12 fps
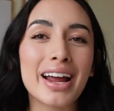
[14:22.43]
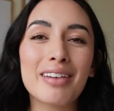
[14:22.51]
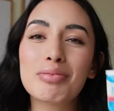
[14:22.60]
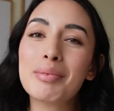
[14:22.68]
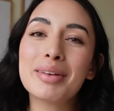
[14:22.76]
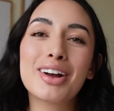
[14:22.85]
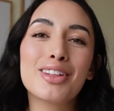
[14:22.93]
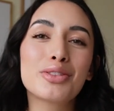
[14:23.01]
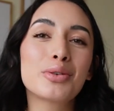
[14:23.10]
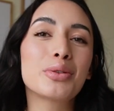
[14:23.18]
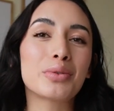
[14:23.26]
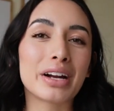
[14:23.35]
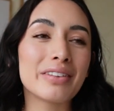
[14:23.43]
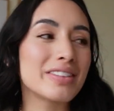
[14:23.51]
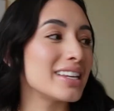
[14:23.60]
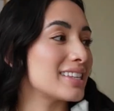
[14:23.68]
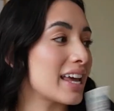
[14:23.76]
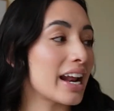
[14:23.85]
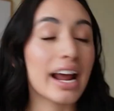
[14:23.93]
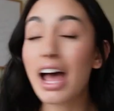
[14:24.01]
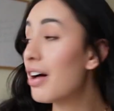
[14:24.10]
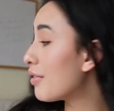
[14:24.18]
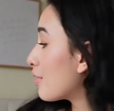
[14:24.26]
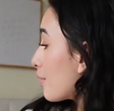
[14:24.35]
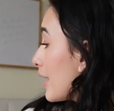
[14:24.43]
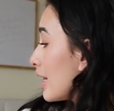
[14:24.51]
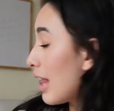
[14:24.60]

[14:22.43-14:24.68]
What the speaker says: I've probably gone through 3 of these, and I have 3